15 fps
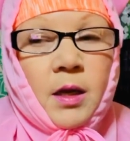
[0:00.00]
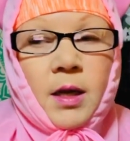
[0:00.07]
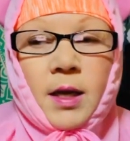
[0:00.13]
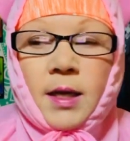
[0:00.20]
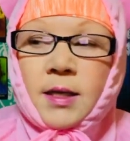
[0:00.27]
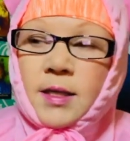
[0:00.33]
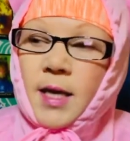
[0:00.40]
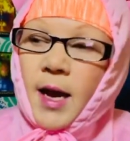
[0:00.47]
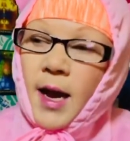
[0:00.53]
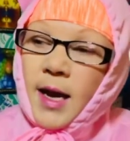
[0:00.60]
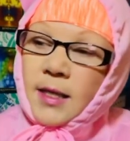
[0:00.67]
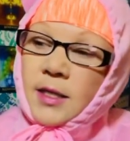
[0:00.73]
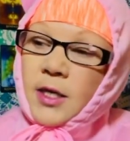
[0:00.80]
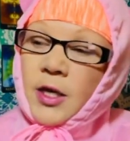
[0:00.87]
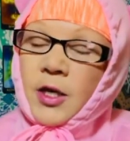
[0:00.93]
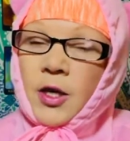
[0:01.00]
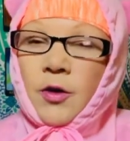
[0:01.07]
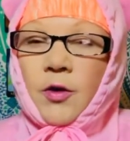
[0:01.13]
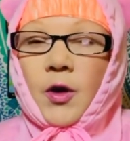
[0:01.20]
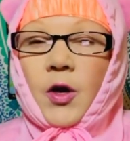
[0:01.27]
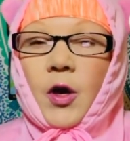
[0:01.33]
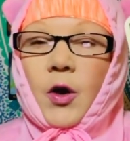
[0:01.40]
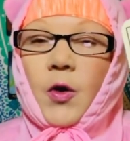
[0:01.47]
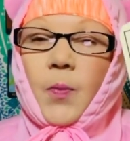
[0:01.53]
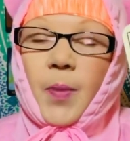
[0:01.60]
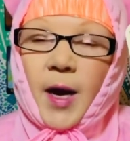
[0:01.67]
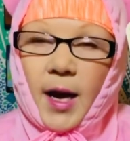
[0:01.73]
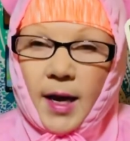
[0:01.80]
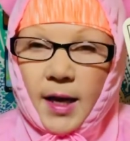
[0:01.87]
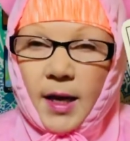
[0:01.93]
is asking you to go
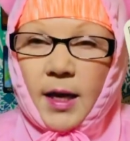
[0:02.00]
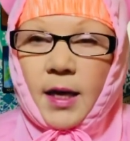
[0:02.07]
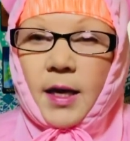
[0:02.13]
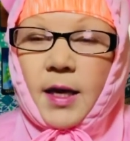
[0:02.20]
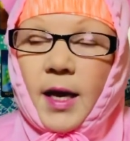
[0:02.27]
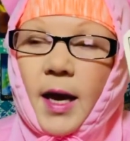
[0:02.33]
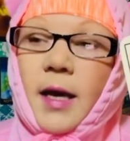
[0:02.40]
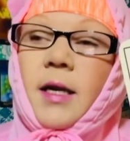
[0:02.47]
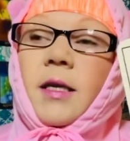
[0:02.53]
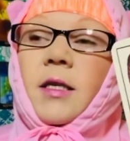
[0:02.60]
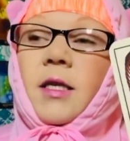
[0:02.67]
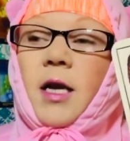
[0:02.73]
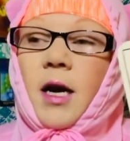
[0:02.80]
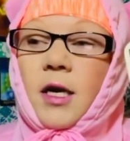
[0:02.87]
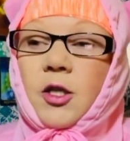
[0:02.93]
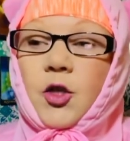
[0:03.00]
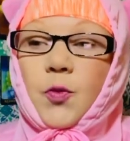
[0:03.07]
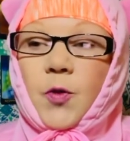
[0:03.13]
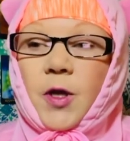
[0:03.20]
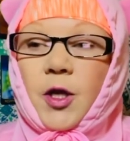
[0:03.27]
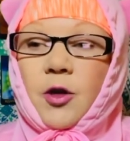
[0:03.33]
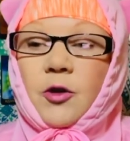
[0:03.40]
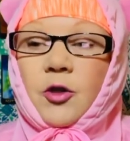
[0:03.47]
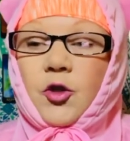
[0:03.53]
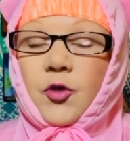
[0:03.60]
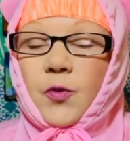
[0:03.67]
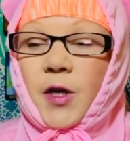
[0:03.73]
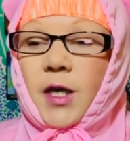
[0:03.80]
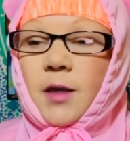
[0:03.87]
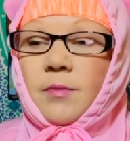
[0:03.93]
back and get in touch with your
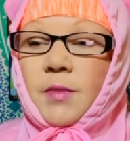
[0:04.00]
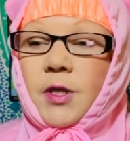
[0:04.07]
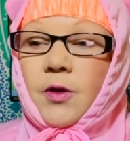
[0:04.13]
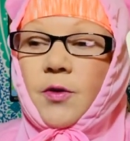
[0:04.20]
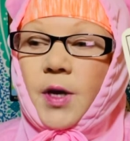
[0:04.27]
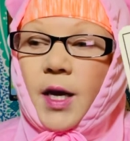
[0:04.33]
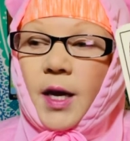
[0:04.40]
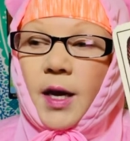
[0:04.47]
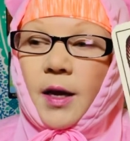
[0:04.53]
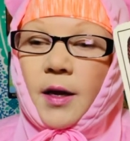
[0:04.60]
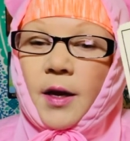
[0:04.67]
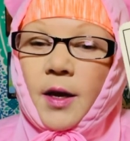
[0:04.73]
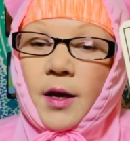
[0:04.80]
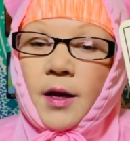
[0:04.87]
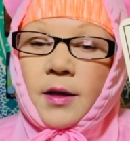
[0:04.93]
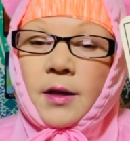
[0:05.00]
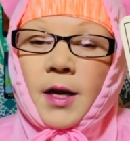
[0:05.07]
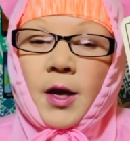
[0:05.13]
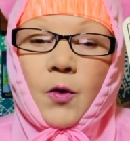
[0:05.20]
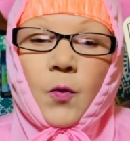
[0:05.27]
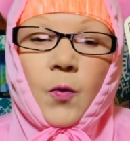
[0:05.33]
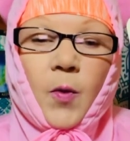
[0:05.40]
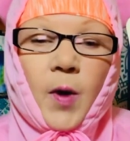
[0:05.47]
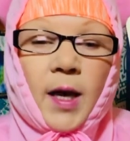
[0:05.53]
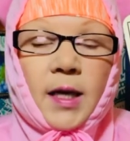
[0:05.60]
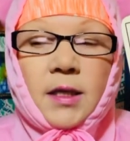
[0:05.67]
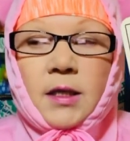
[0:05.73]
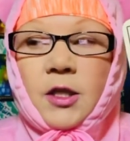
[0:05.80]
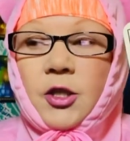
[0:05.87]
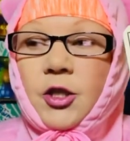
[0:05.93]
dreams, okay? Like,
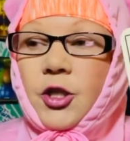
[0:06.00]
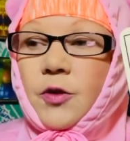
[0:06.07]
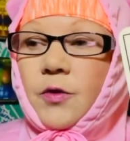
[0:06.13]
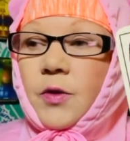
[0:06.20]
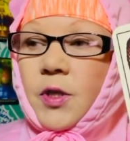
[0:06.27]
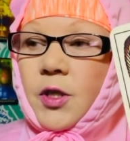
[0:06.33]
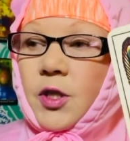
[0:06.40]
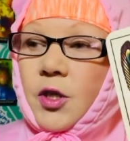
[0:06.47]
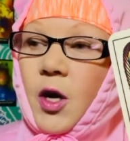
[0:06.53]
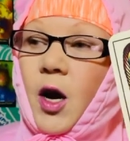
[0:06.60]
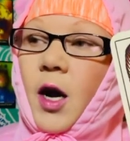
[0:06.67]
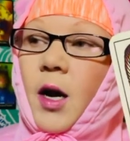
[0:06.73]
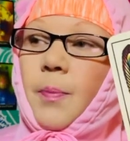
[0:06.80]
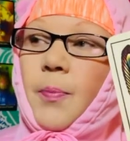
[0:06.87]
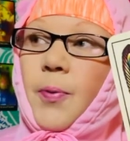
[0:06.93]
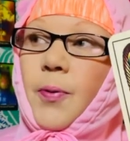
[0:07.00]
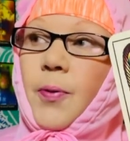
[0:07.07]
when did you stop